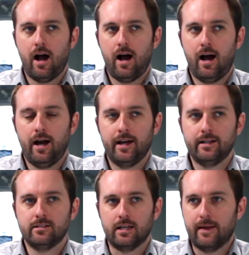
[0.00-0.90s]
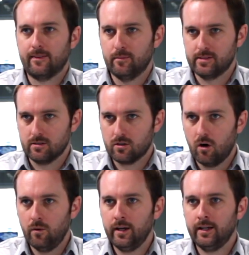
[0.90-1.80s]
To get the business
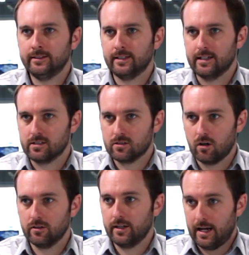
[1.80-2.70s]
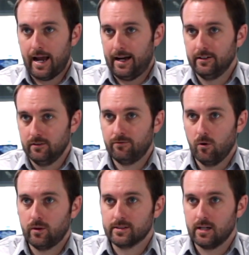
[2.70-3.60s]
going and to get started, I had to focus